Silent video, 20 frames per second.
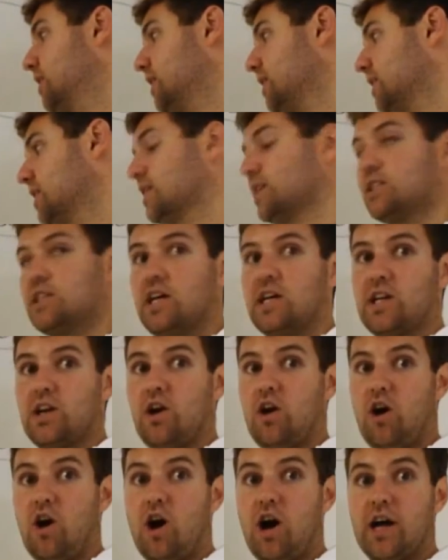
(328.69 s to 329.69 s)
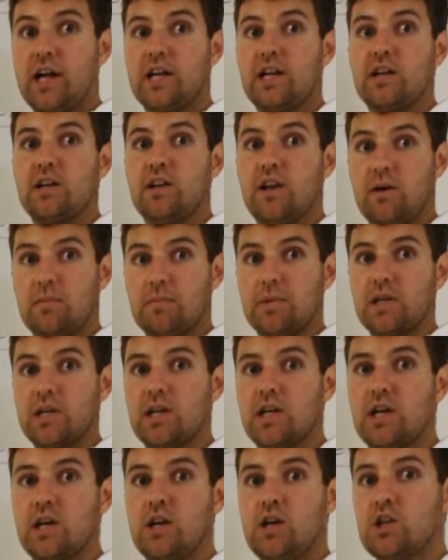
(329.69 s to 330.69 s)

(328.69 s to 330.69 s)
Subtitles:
is an odd number,